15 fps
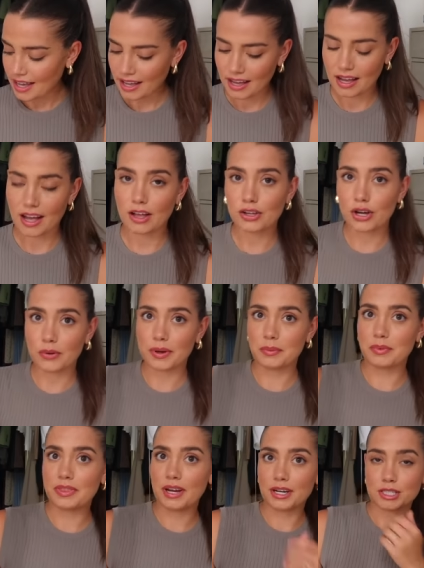Uh, I'll go in
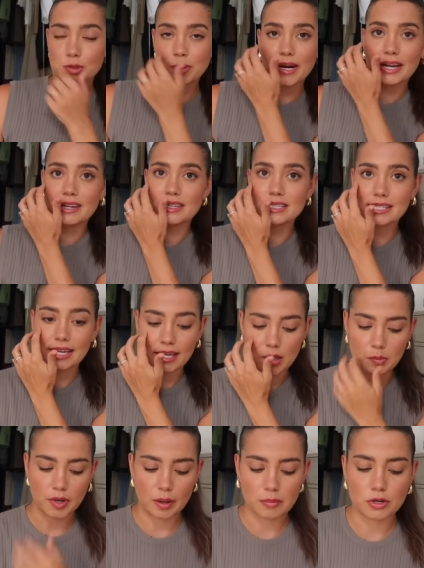with hairspray in a
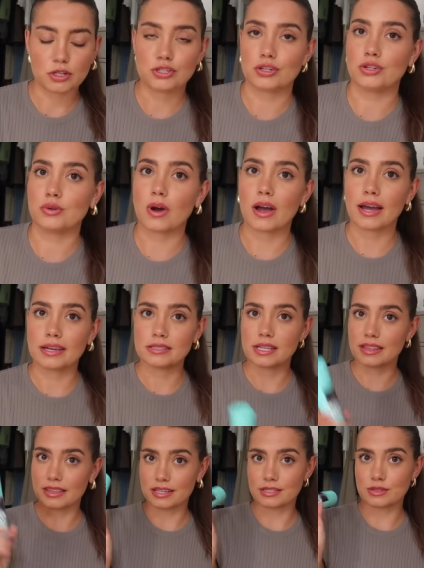second, but I'm going to show you guys
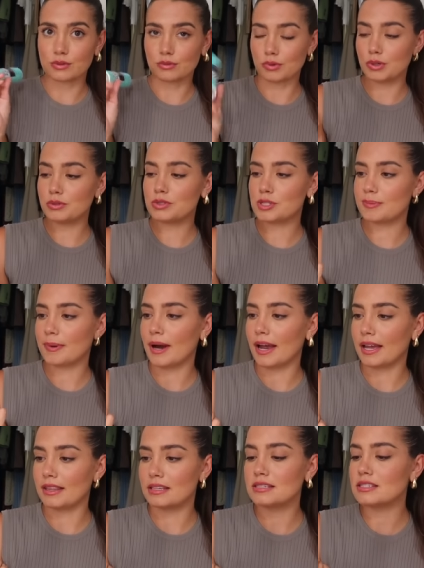this root
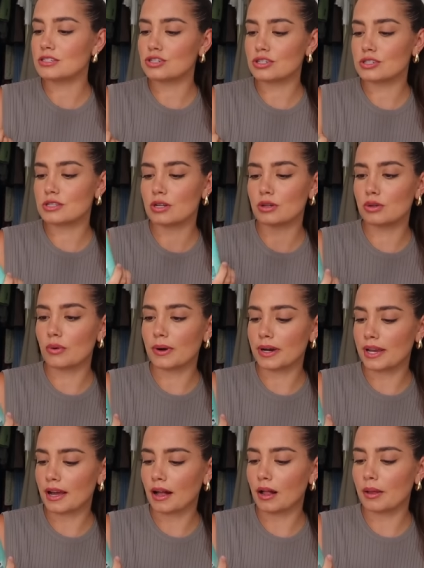spray. This is just the
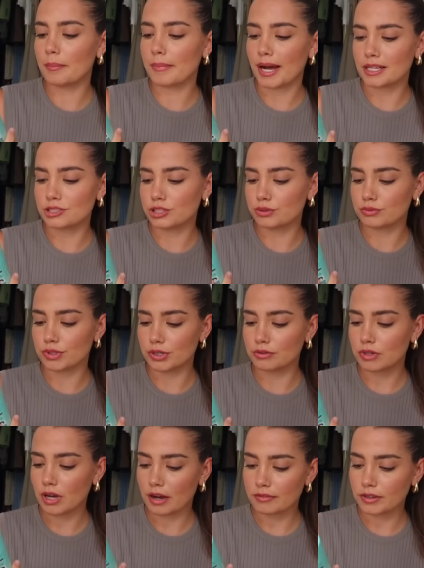L'Oreal Magic
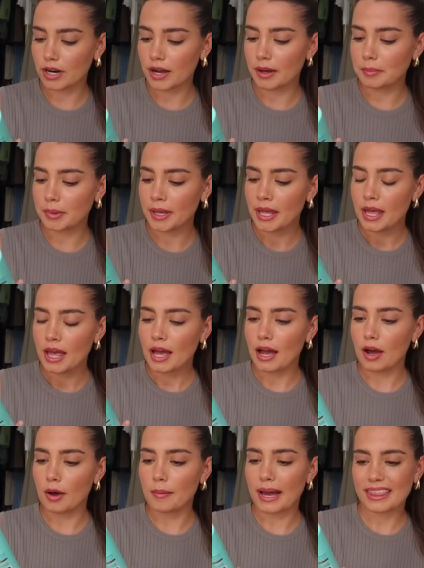Root Cover Up.
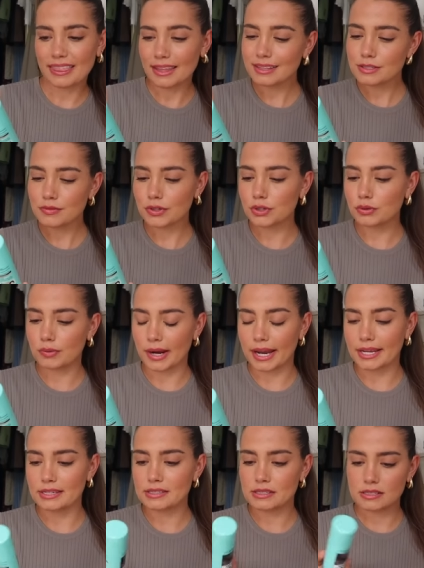Um, I think it's for
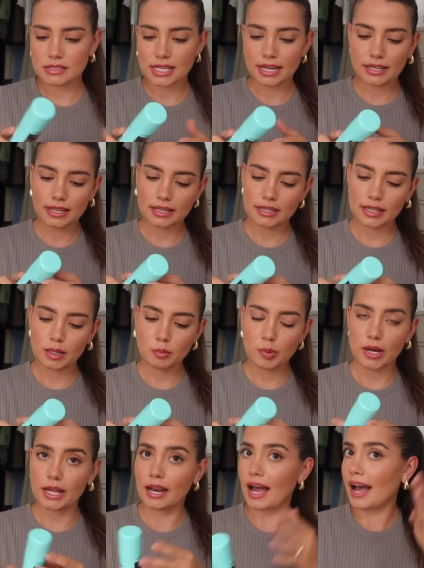grays technically,
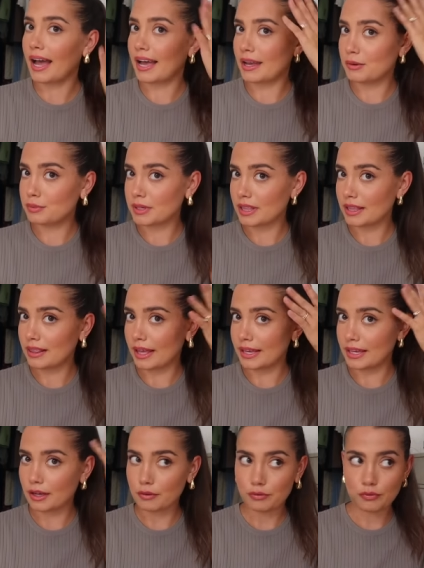but I really
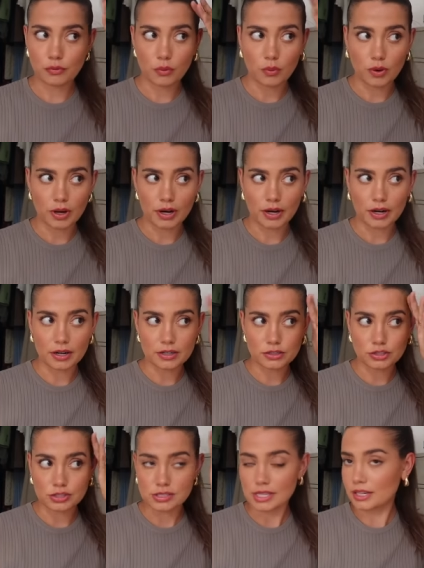like it for
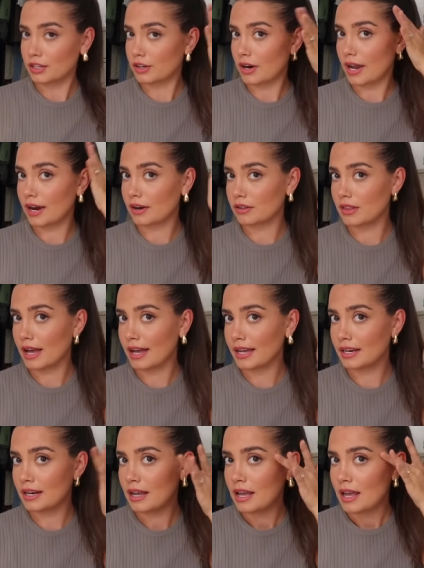just like your
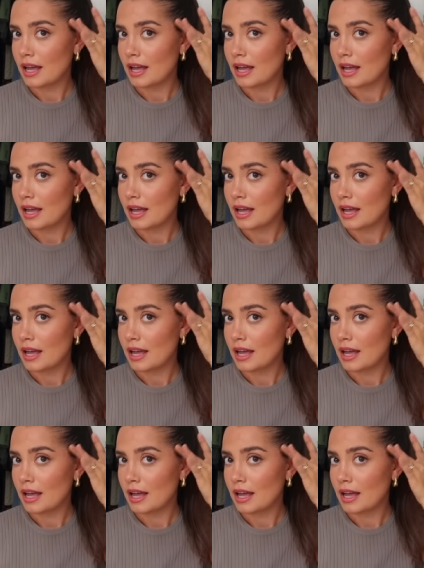hairline.